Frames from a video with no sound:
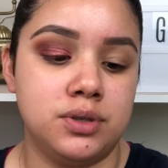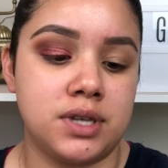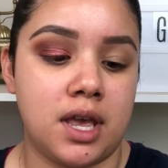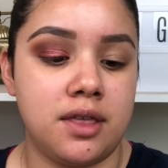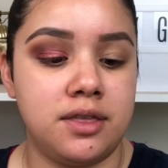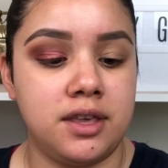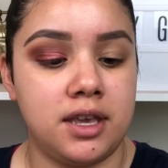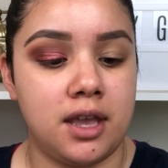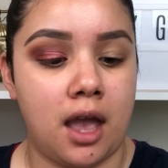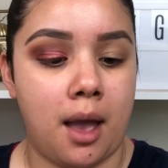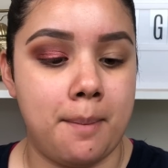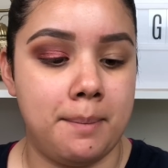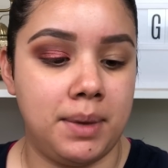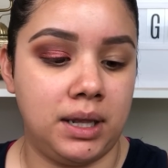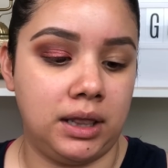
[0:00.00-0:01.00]
the
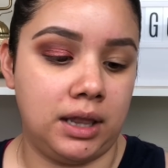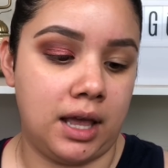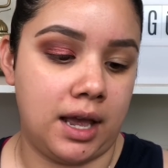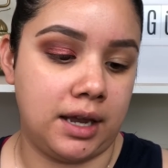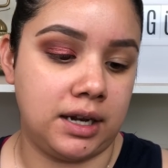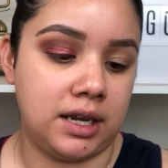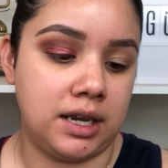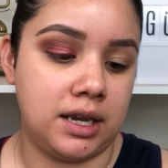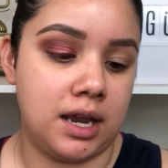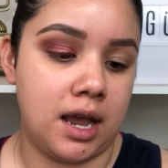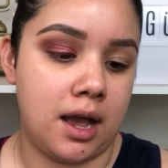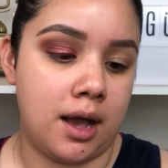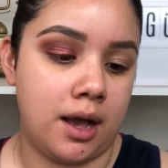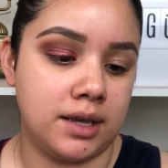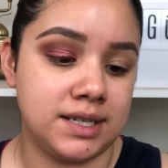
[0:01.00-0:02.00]

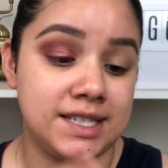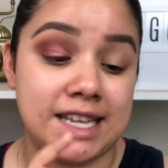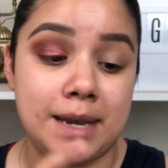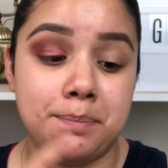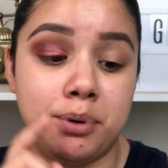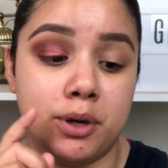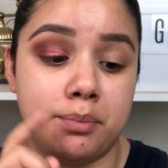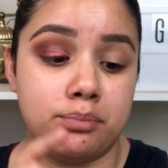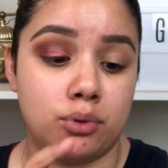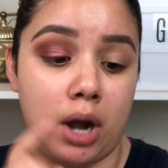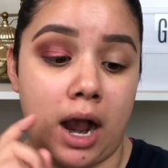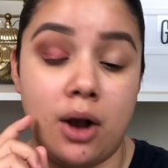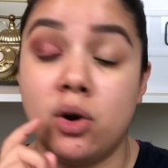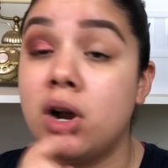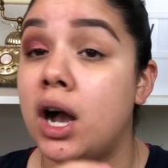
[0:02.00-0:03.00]
Milani Stay Put
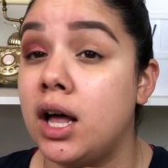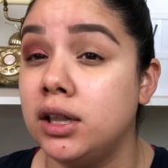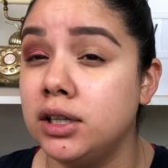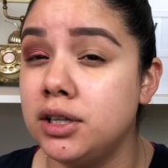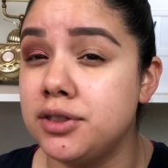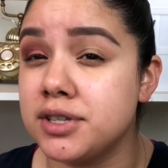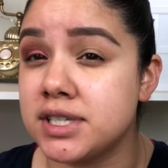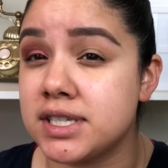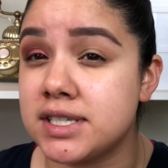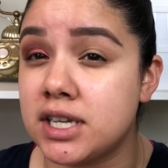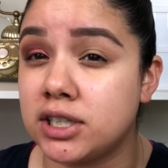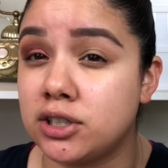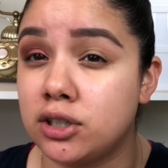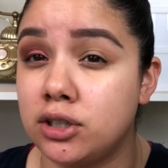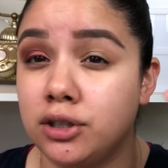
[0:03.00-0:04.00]
Brow Color. This is
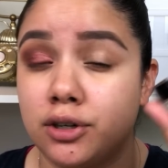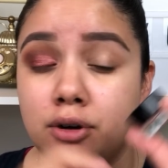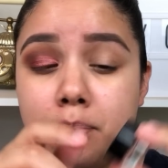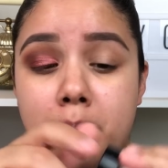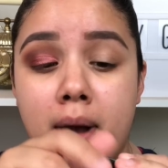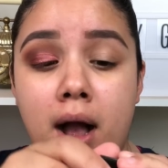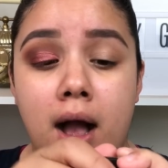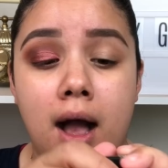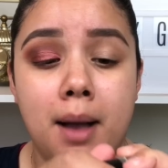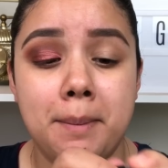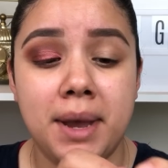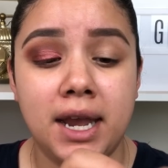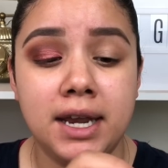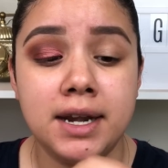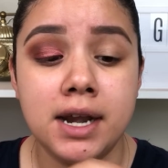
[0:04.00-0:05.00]
like their little
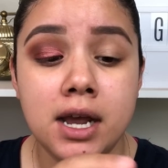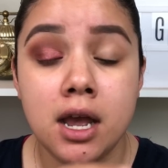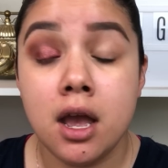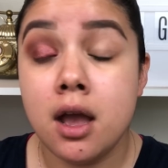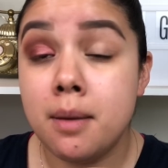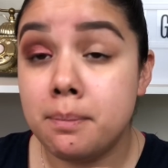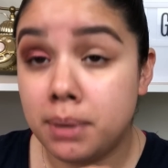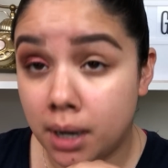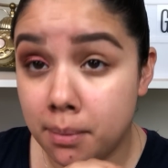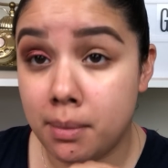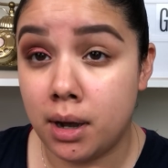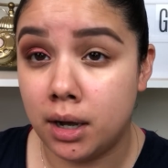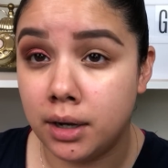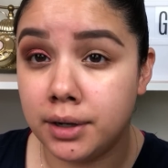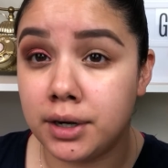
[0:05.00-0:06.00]
pomade,
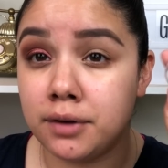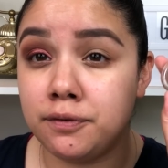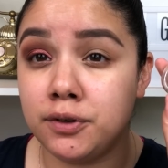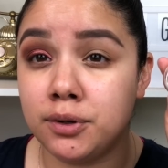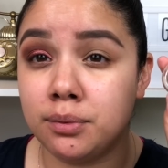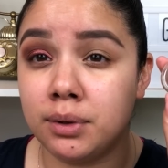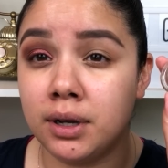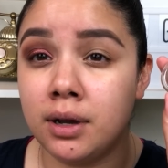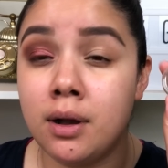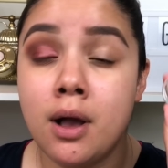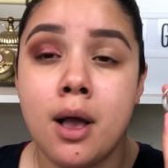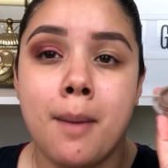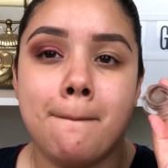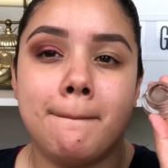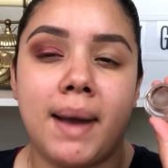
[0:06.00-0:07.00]
if you will.
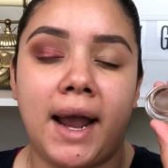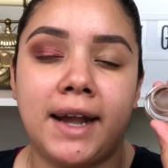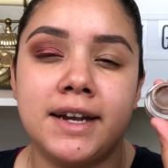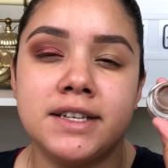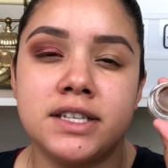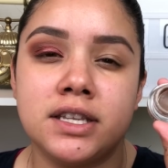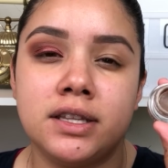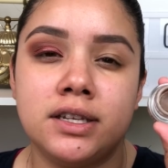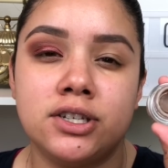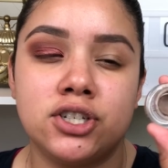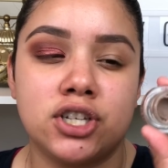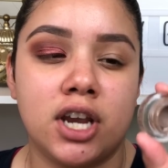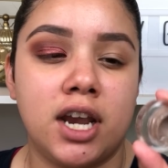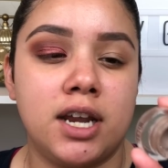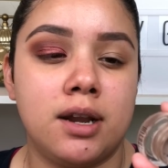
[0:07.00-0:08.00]
Mine is in the
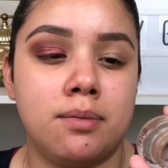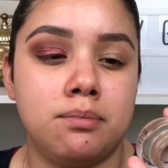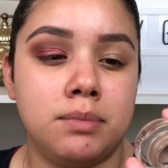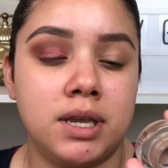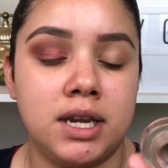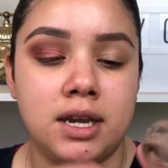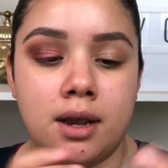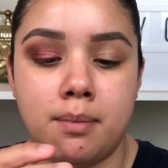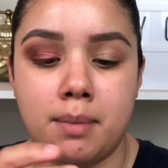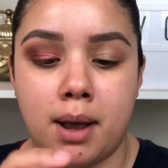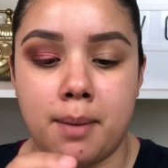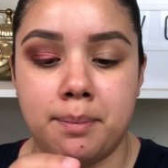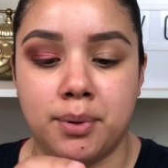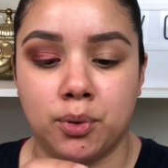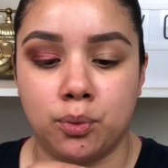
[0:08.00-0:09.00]
shade medium
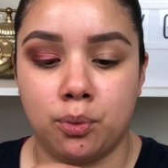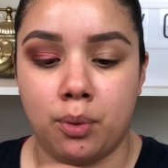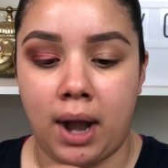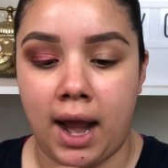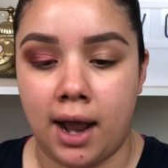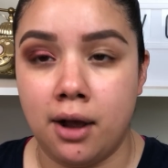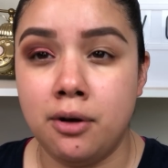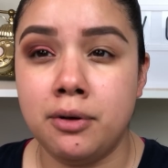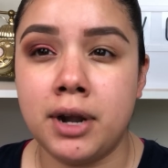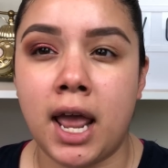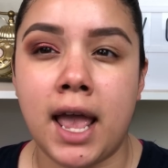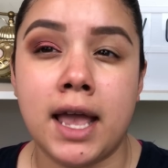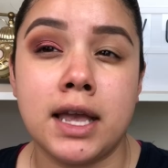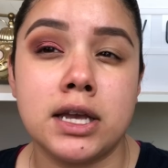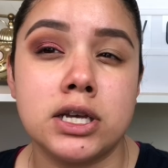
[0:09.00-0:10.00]
brown,
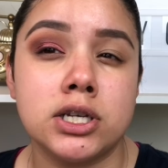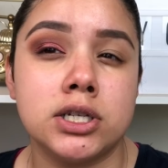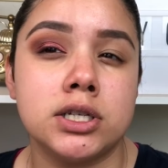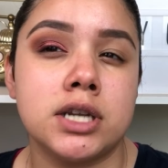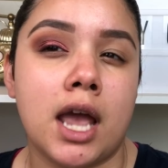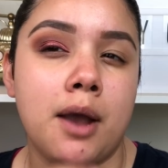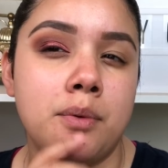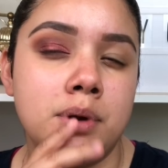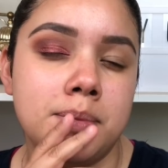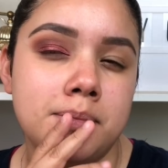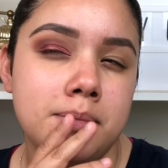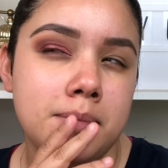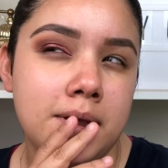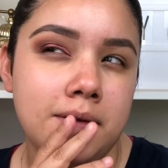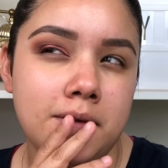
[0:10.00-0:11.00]
and I would
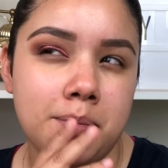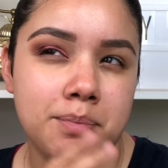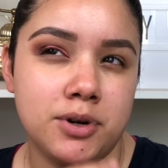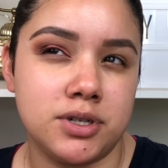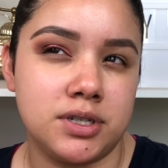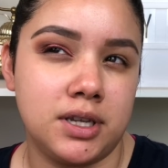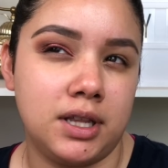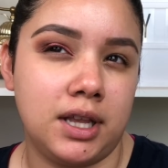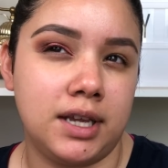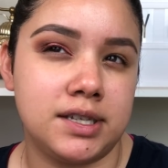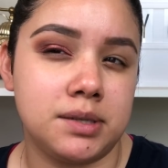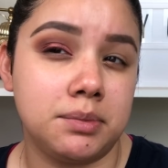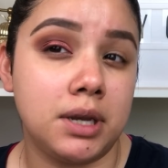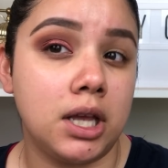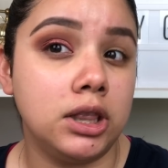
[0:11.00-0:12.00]
maybe personally like
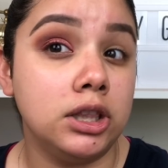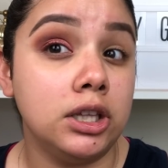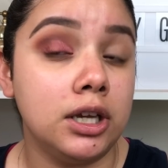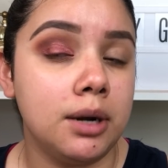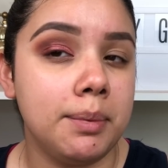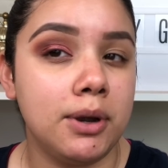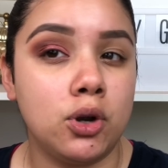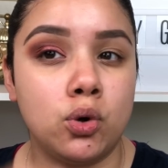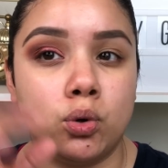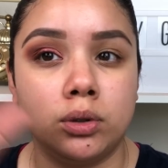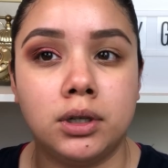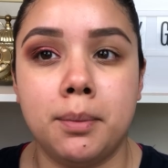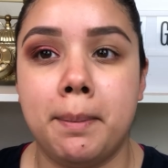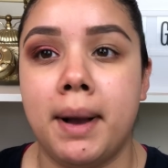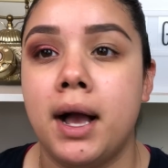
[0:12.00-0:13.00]
something a little bit
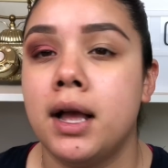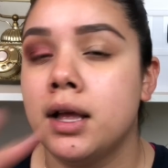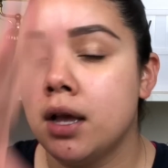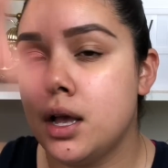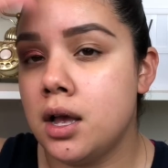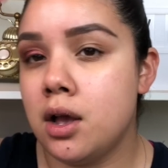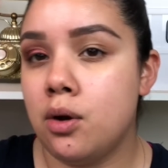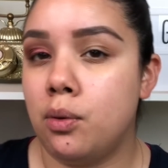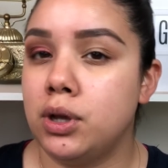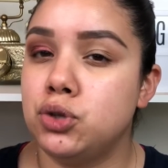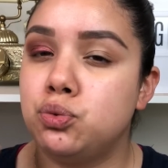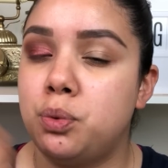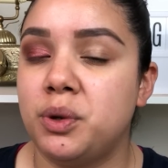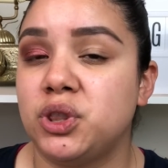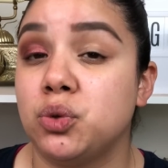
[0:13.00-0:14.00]
cooler, but once
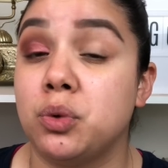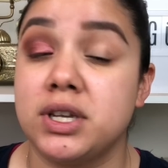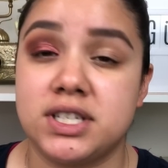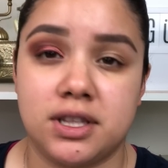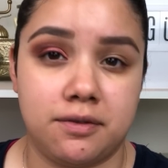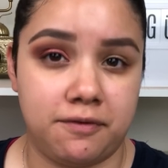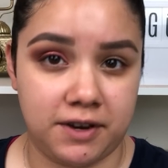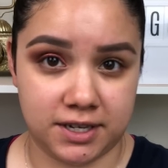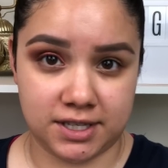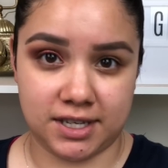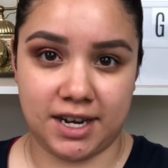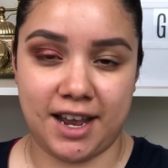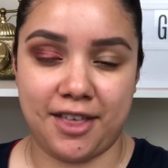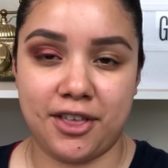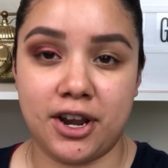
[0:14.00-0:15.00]
we put the rest of the face together,